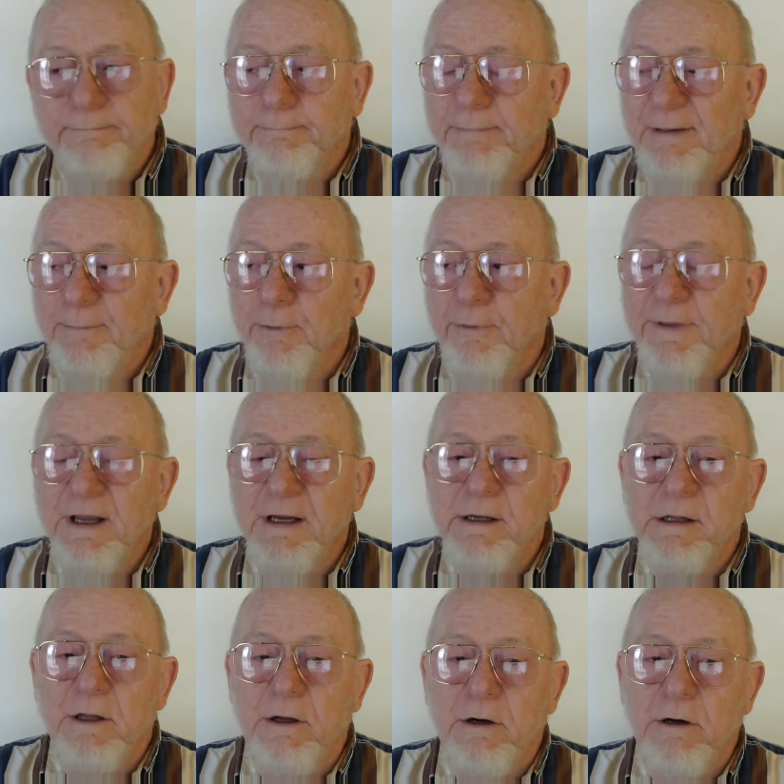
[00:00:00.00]
People think
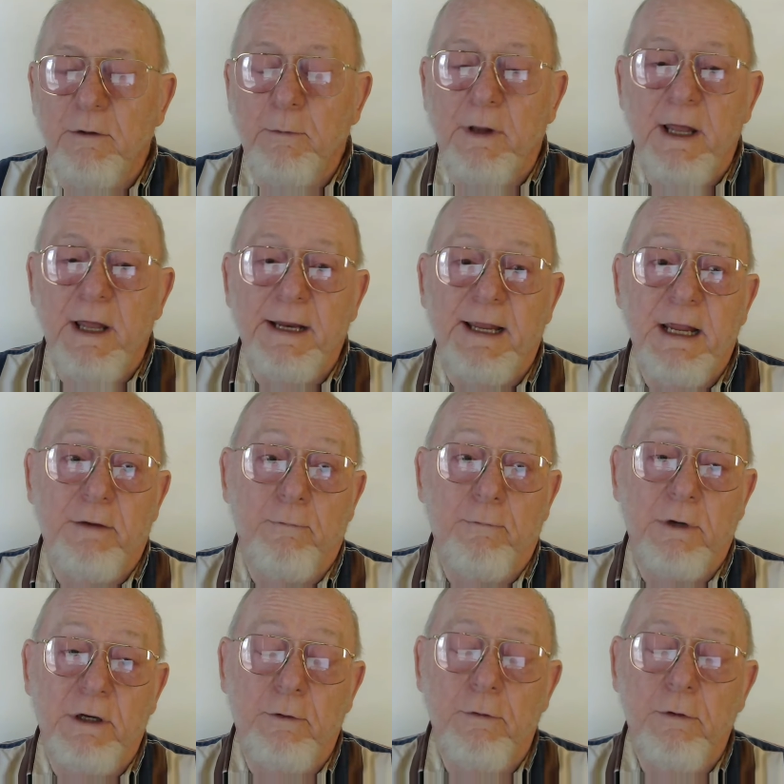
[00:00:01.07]
it's hard. Well, I can't
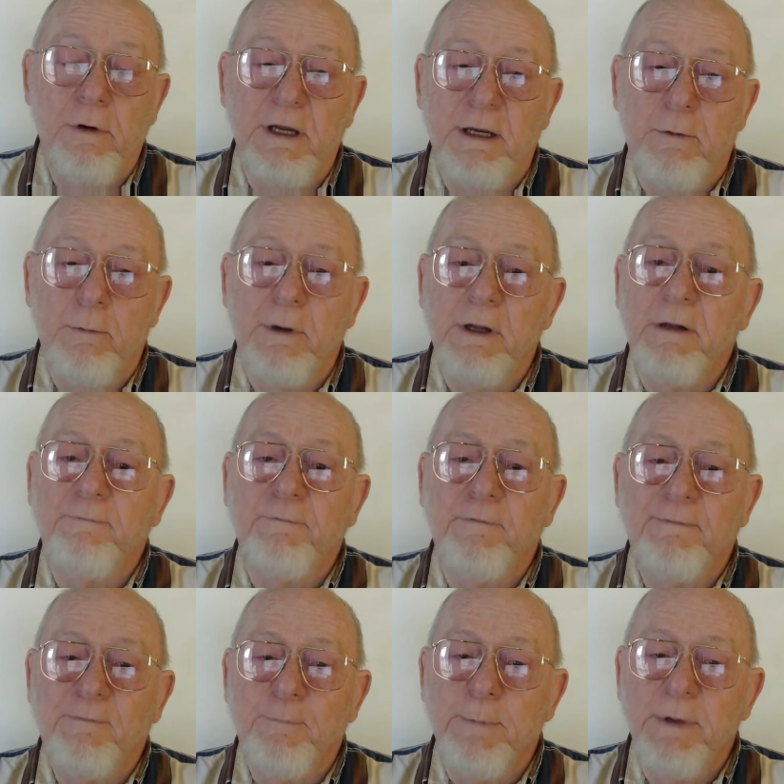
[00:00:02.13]
read Greek. Well, if you've
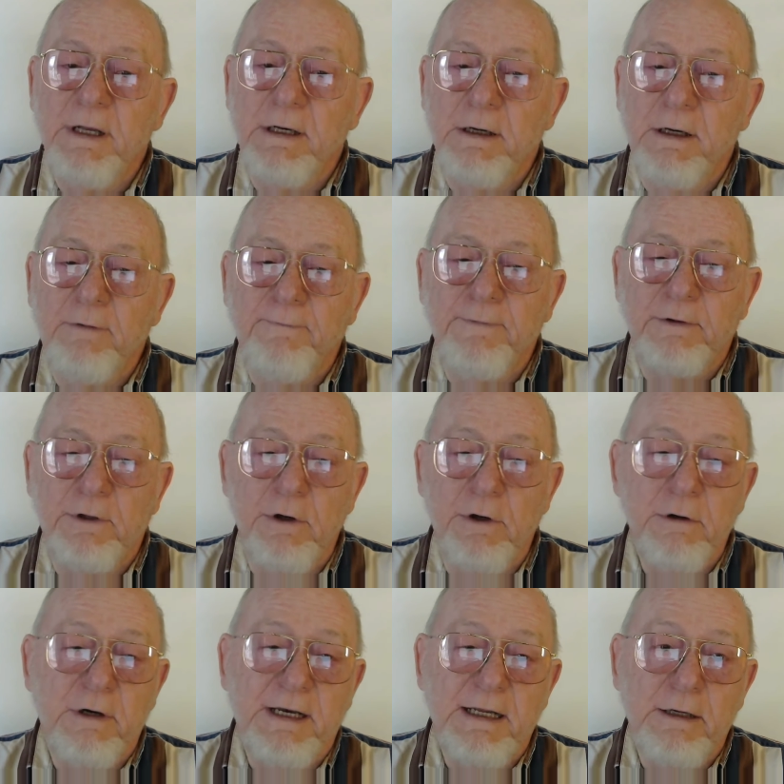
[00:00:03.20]
ever been in a
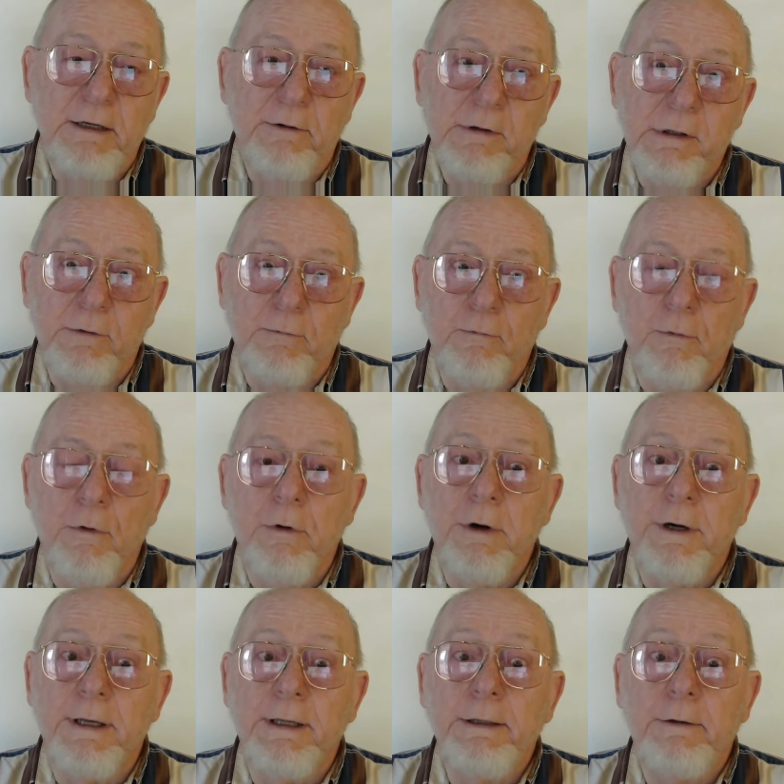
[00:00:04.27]
fraternity or
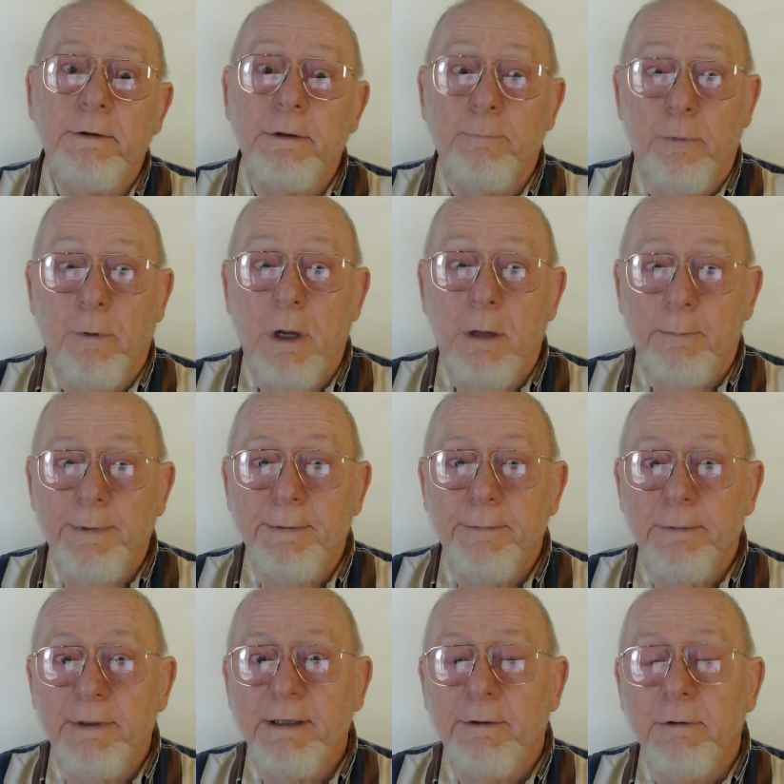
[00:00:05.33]
sorority, you can probably
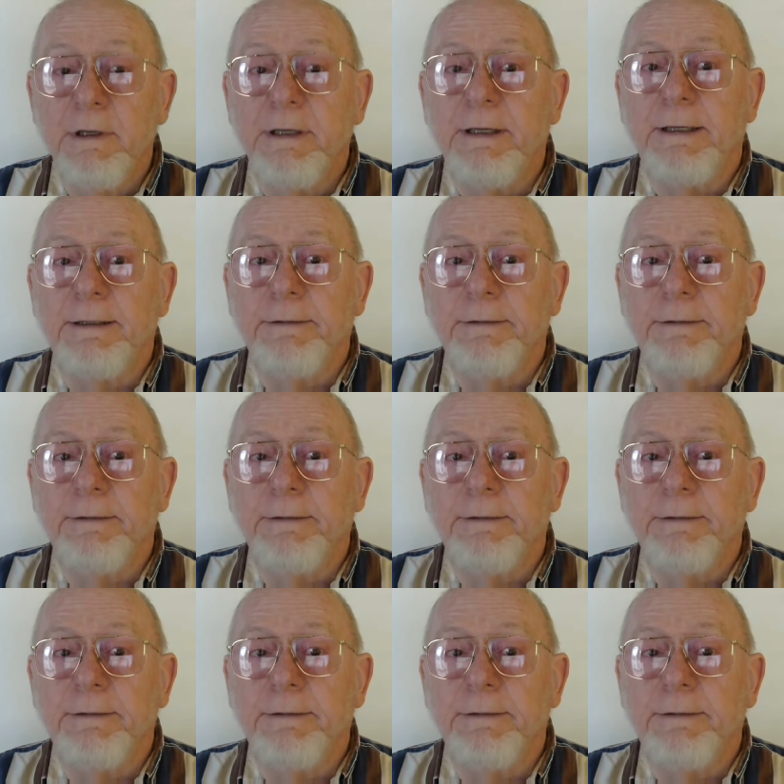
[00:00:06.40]
read Greek